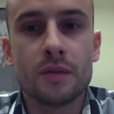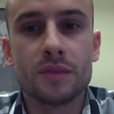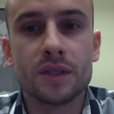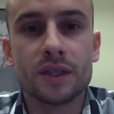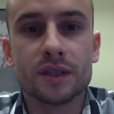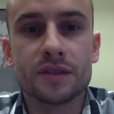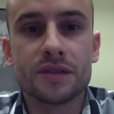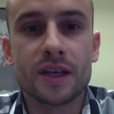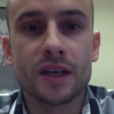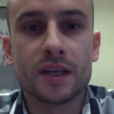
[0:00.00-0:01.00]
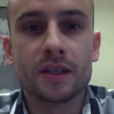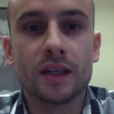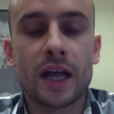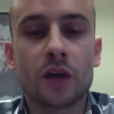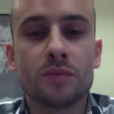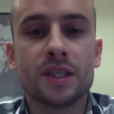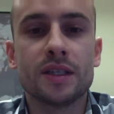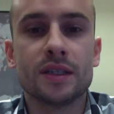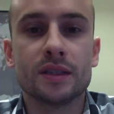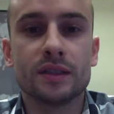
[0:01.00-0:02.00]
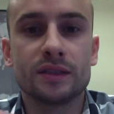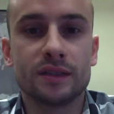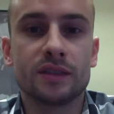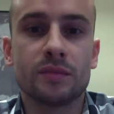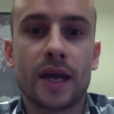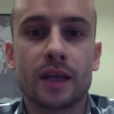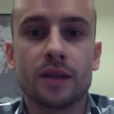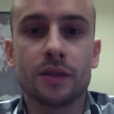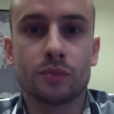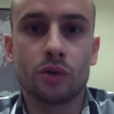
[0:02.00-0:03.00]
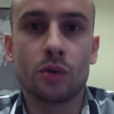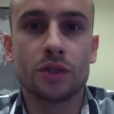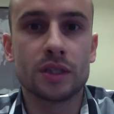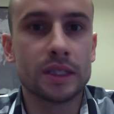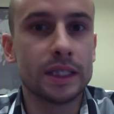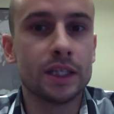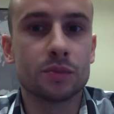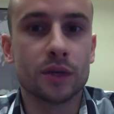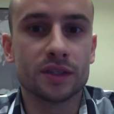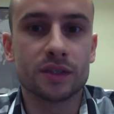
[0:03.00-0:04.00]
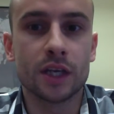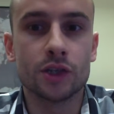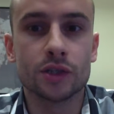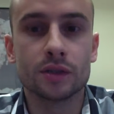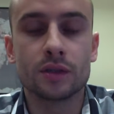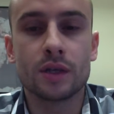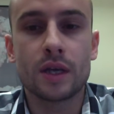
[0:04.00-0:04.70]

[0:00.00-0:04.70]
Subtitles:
because they allowed me to systematically approach each presentation